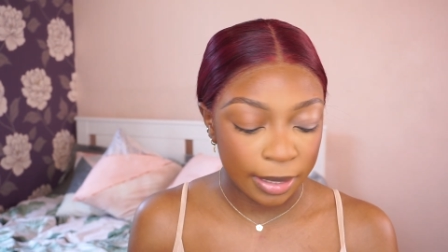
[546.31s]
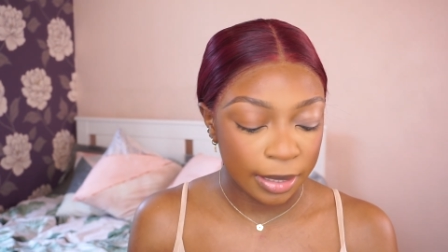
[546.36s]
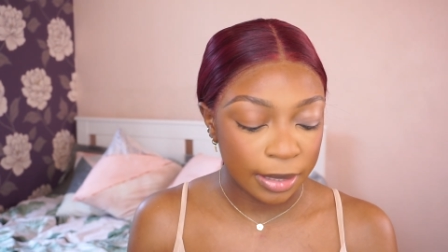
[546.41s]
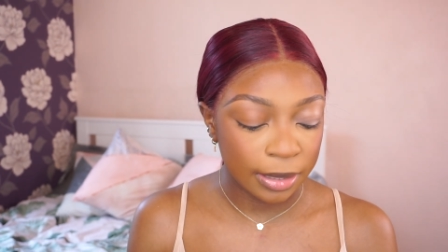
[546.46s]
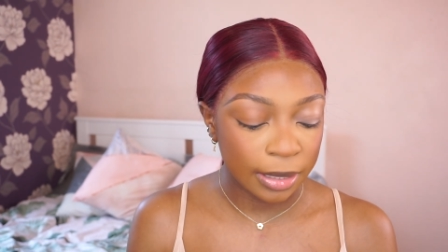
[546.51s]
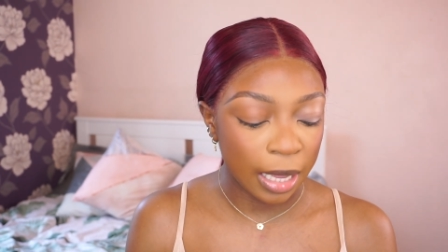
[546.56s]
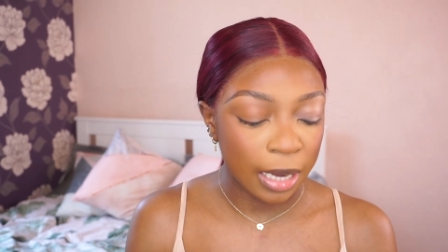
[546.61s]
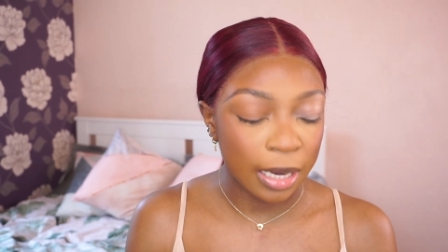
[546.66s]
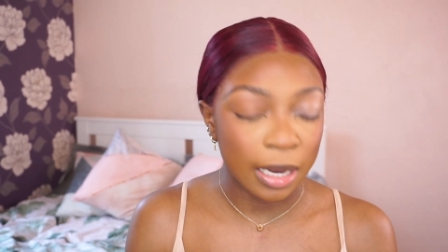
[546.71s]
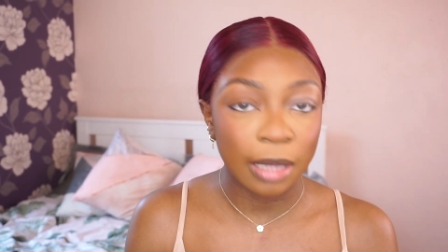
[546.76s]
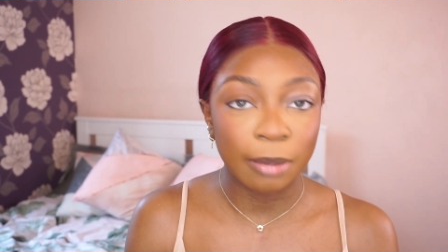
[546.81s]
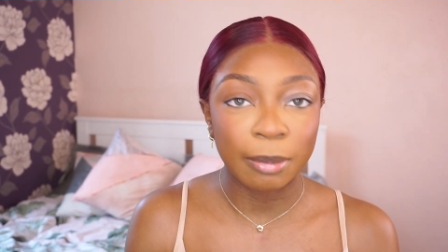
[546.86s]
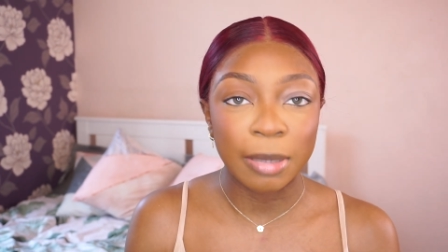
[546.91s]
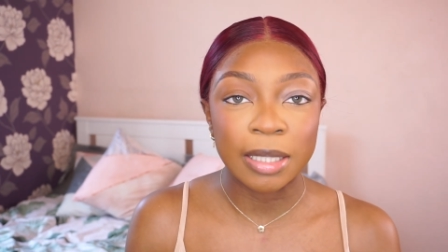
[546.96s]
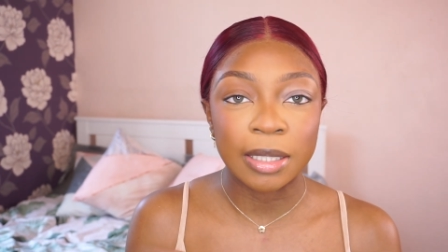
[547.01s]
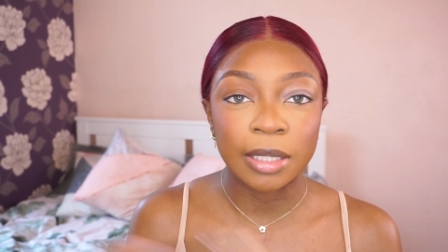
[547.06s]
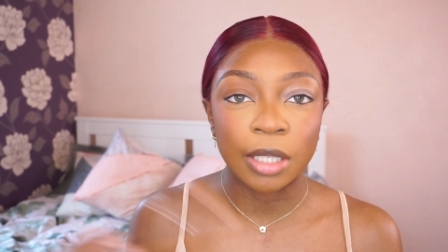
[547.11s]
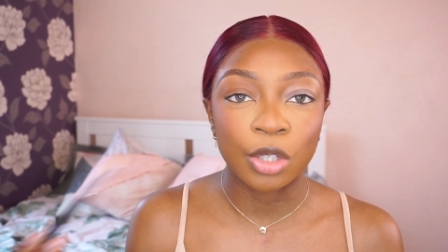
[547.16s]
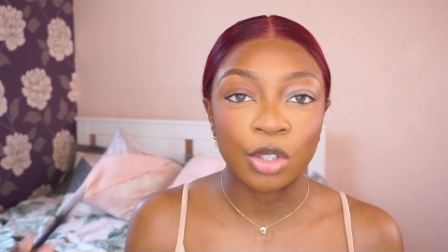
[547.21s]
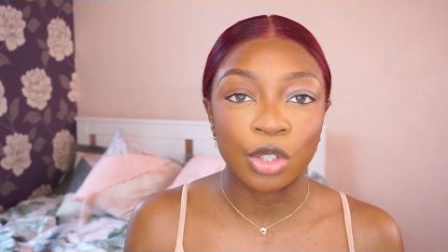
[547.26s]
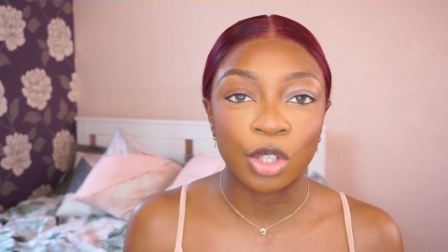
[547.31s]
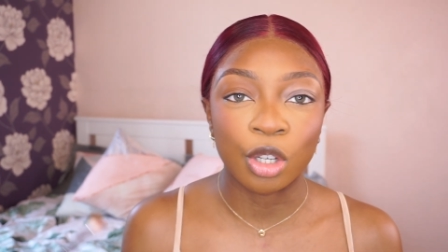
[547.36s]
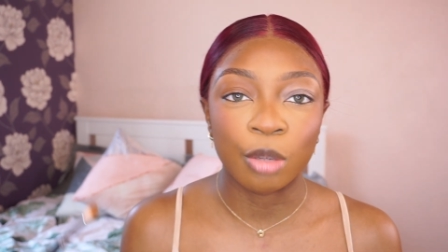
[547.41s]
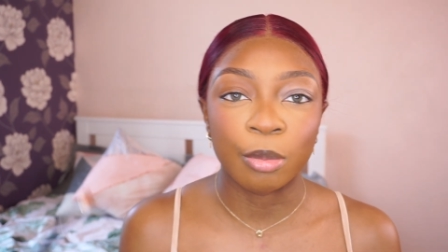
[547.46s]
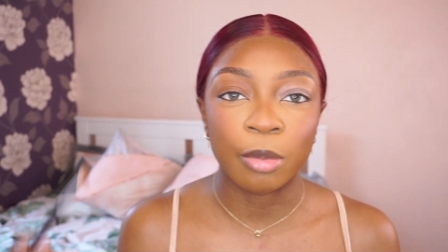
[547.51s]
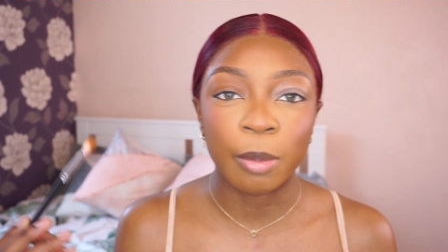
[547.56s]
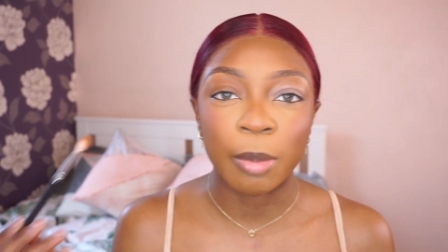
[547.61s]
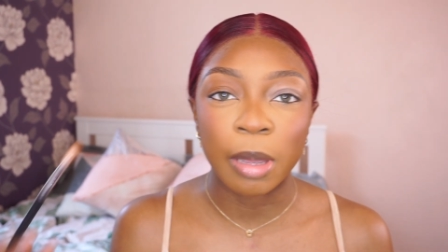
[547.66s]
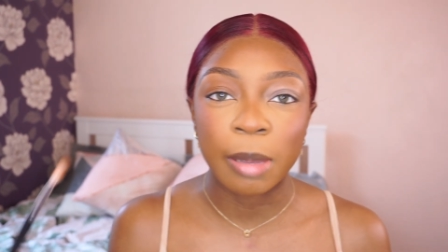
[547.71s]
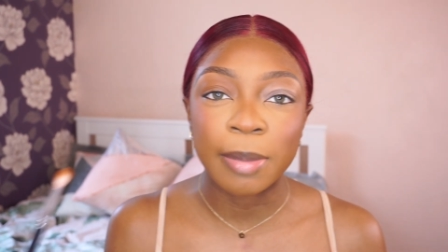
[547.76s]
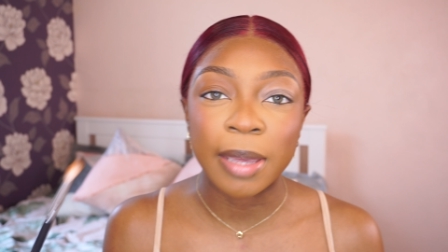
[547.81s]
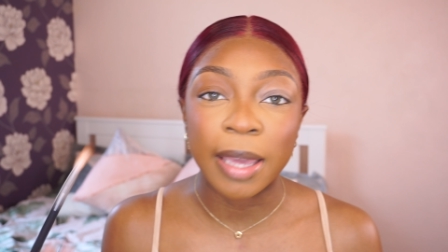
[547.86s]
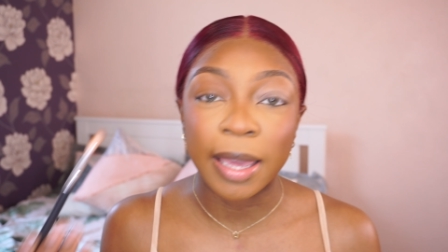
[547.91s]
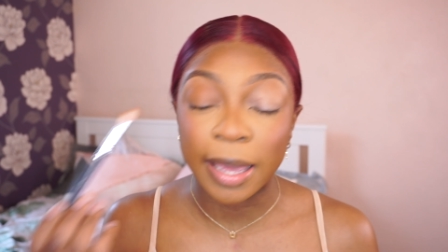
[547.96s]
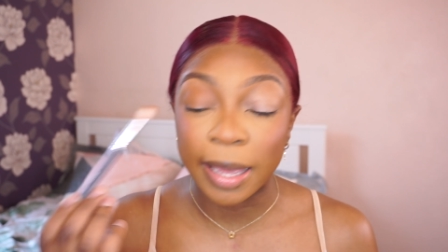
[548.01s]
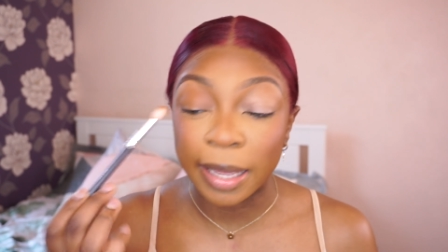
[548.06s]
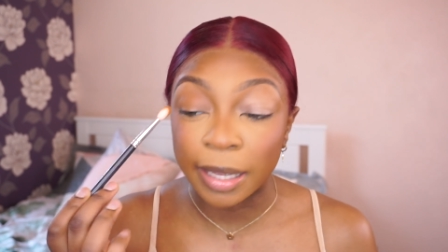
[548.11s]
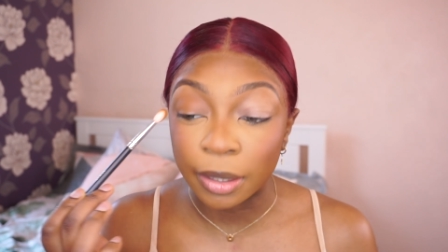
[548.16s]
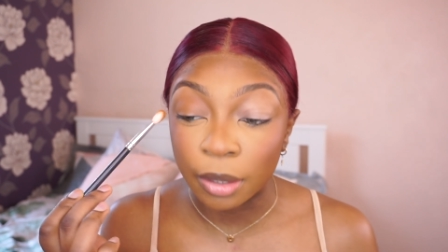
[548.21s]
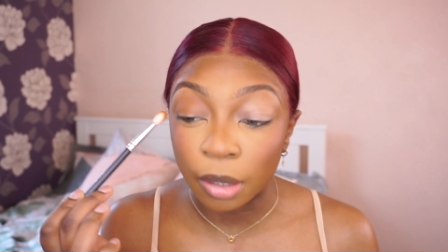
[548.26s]
It's kind of like my skin tone, but maybe a
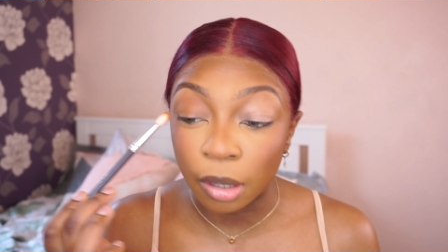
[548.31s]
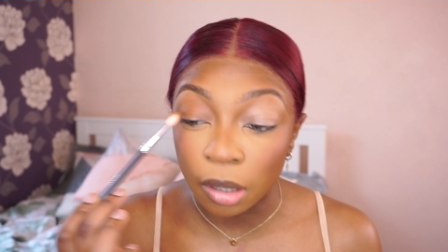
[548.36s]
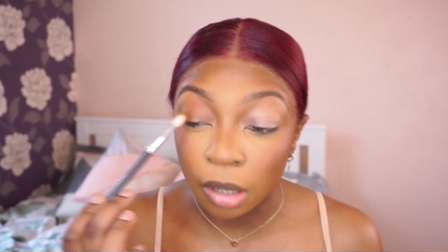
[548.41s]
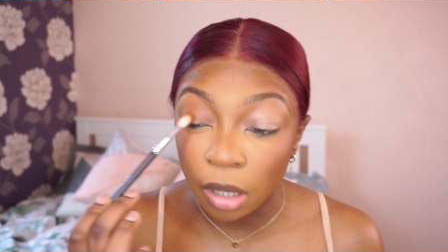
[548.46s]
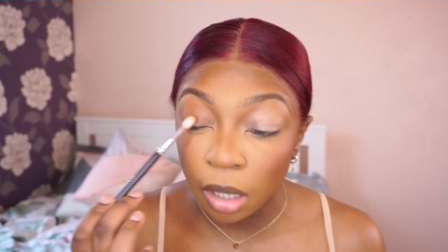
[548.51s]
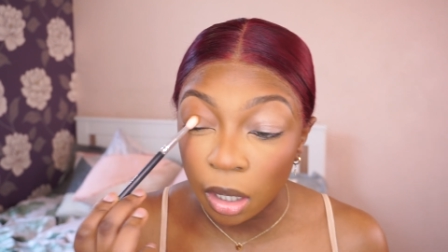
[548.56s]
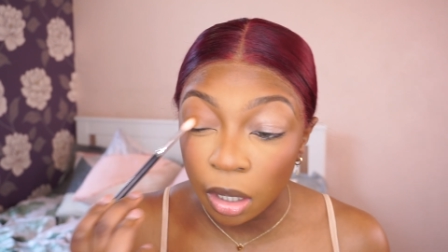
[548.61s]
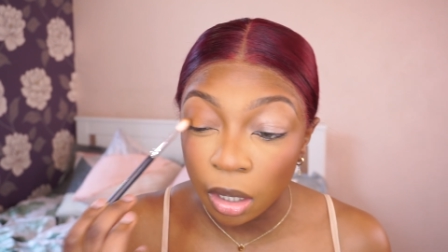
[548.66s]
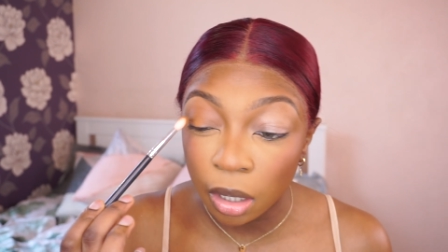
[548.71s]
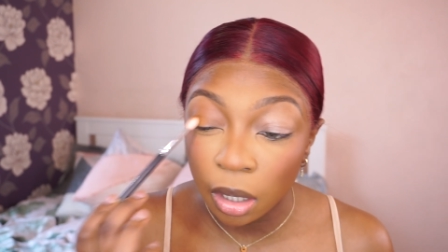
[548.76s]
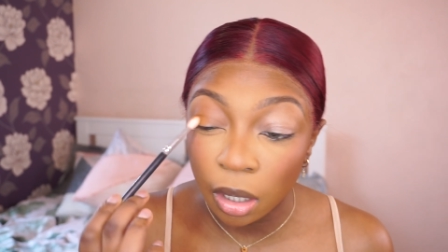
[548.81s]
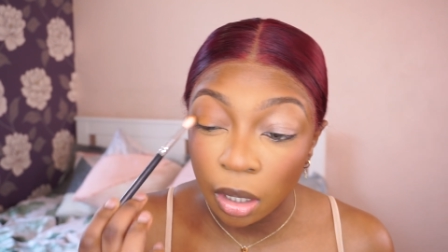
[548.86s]
hair darker.